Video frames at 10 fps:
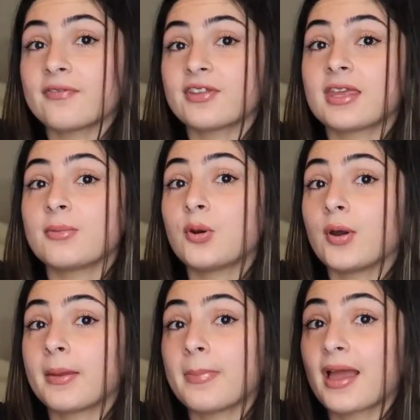to keep
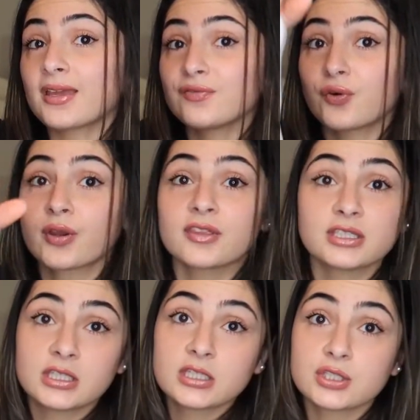going back and forth
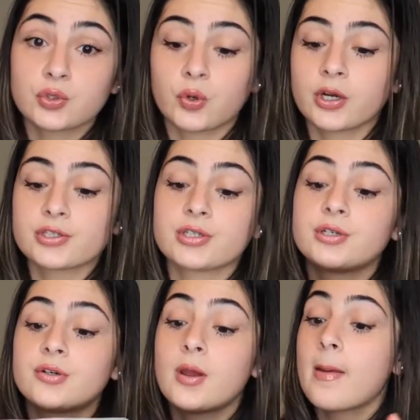to the store
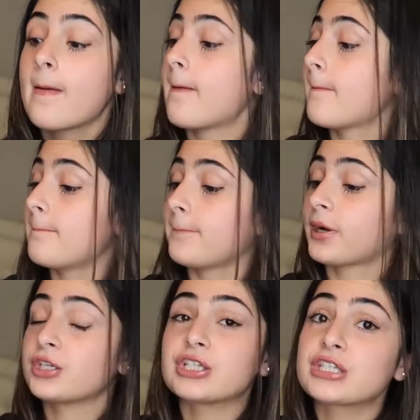to
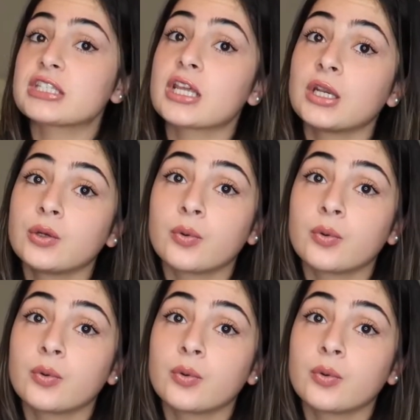purchase a new